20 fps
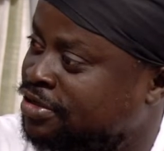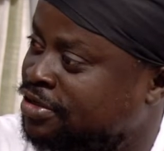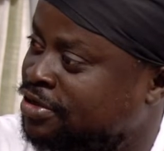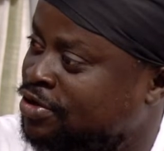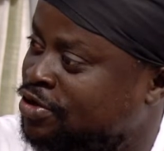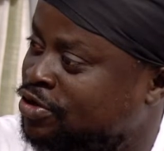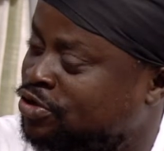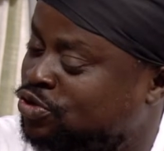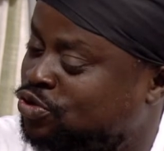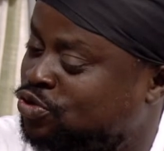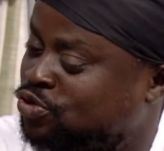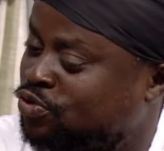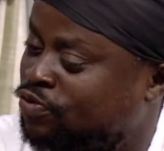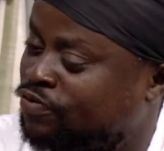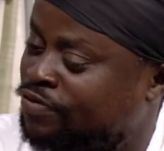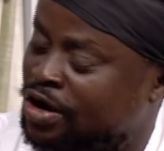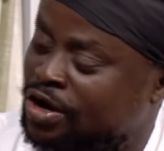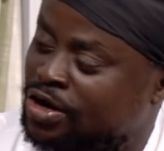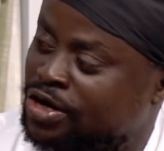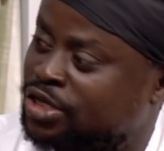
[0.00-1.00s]
Because true
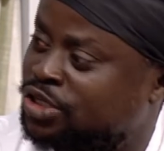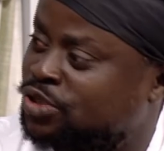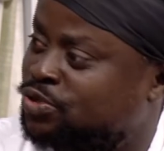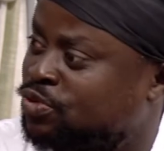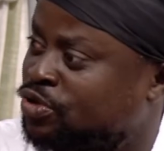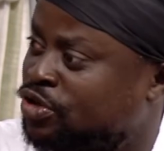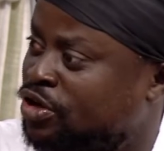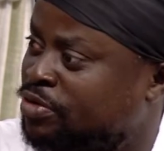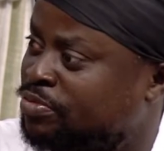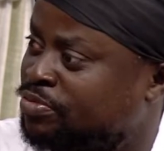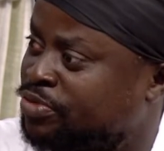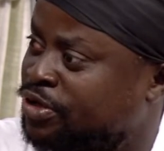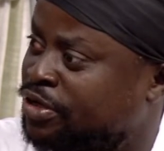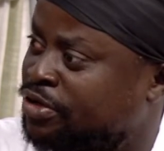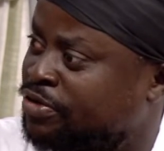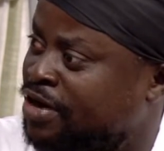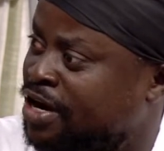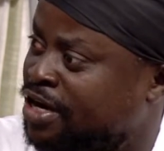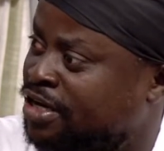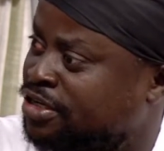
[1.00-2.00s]
violence will not
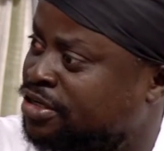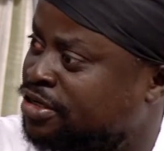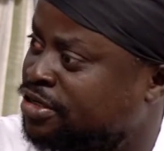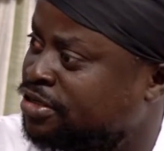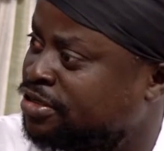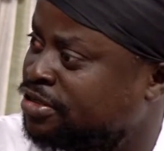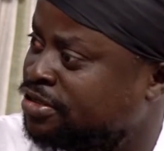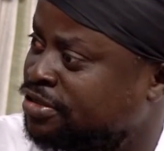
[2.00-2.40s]
bring right.